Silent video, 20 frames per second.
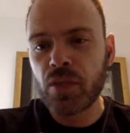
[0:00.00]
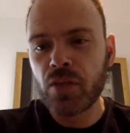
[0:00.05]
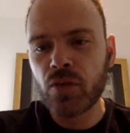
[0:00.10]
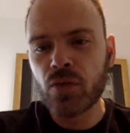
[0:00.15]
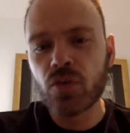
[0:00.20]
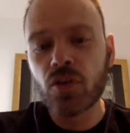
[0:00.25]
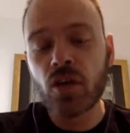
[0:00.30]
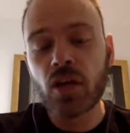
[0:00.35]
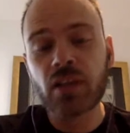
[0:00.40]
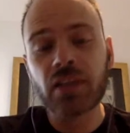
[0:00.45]

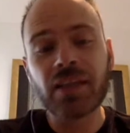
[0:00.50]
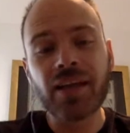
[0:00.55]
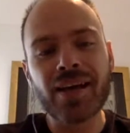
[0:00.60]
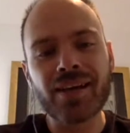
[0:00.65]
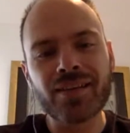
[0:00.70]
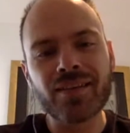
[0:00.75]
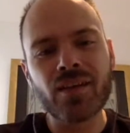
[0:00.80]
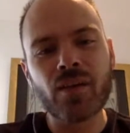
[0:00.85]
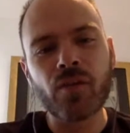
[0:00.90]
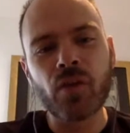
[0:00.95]
Usually, a lot
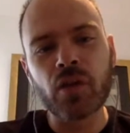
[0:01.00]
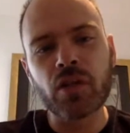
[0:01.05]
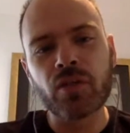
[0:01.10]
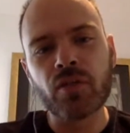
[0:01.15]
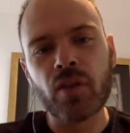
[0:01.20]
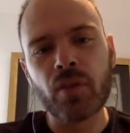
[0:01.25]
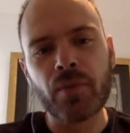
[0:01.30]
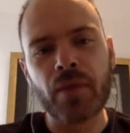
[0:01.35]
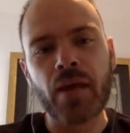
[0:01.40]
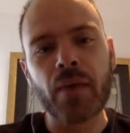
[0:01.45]
of our
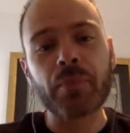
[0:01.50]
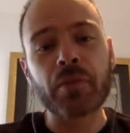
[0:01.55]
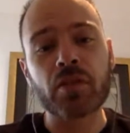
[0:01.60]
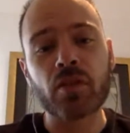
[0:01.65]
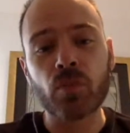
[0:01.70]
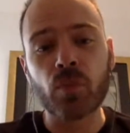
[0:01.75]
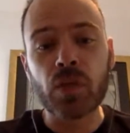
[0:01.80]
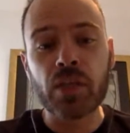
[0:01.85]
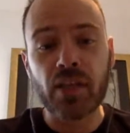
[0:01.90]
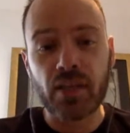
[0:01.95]
development happens
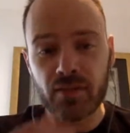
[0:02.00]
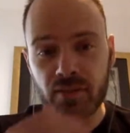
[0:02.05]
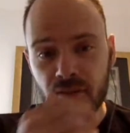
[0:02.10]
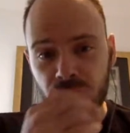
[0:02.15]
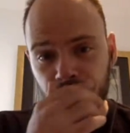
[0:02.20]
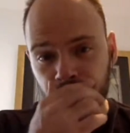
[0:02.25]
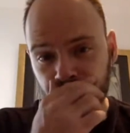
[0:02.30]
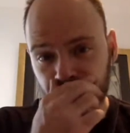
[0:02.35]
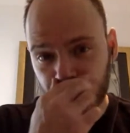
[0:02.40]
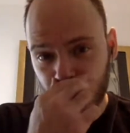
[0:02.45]
on
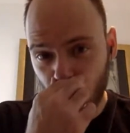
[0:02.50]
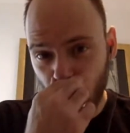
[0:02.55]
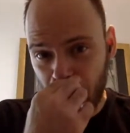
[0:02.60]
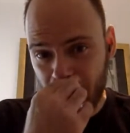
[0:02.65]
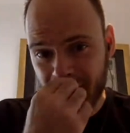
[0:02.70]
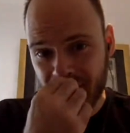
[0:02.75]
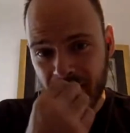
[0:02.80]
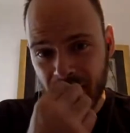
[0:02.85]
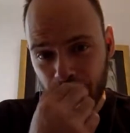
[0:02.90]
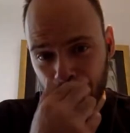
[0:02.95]
weekends. Why
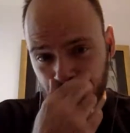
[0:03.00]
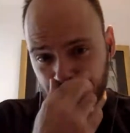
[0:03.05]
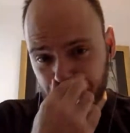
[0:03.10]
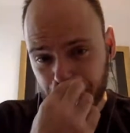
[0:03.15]
is that?